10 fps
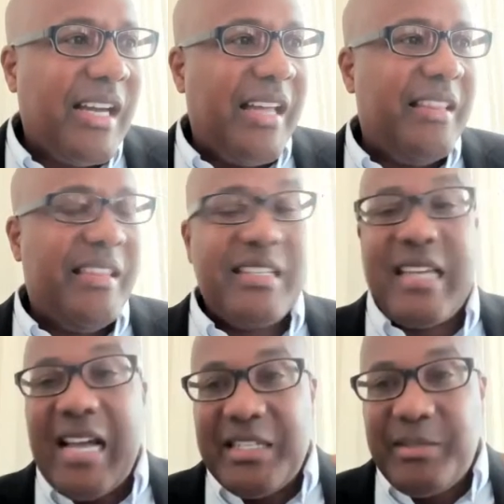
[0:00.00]
And this
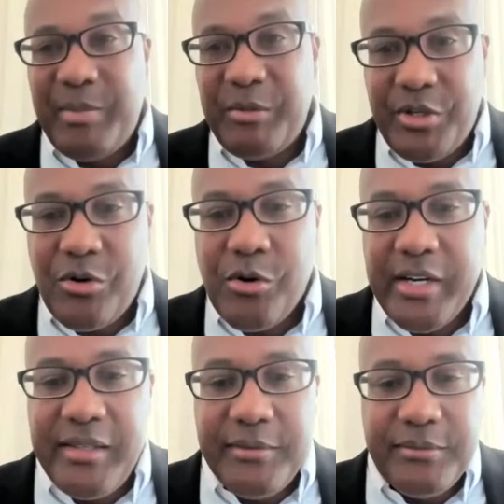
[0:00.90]
has been
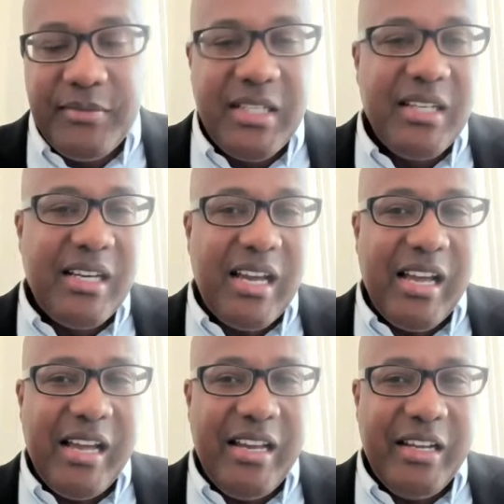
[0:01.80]
recorded,
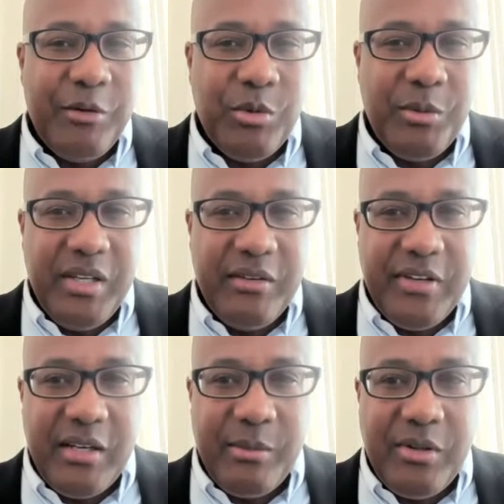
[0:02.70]
and it will be
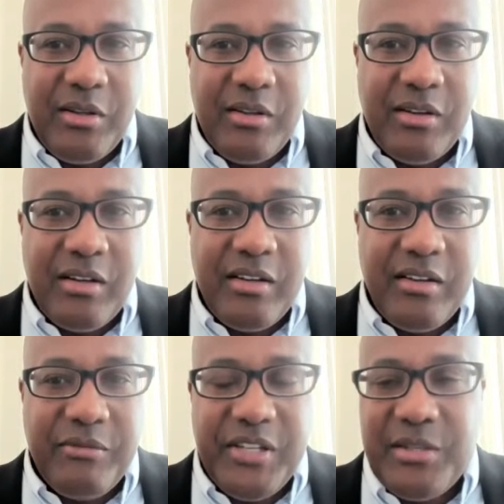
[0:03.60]
available
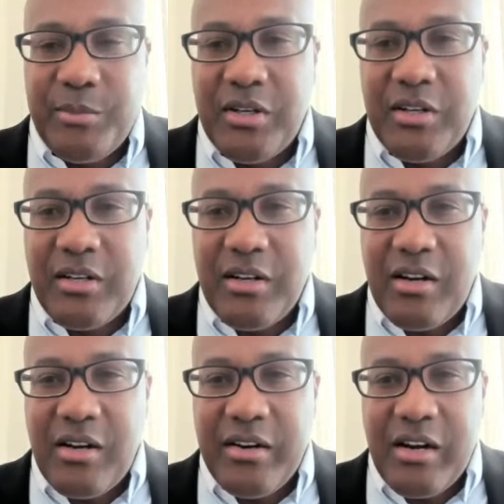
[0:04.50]
on Facebook,
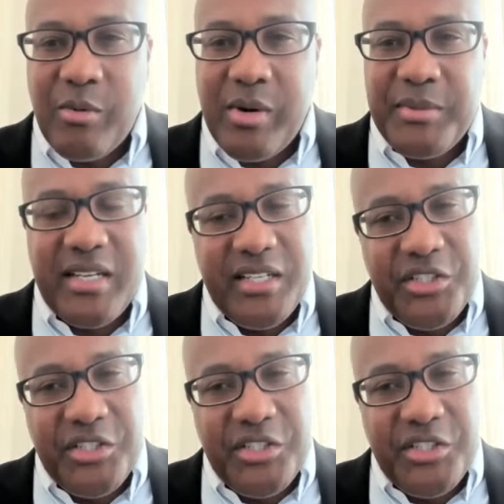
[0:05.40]
on our website,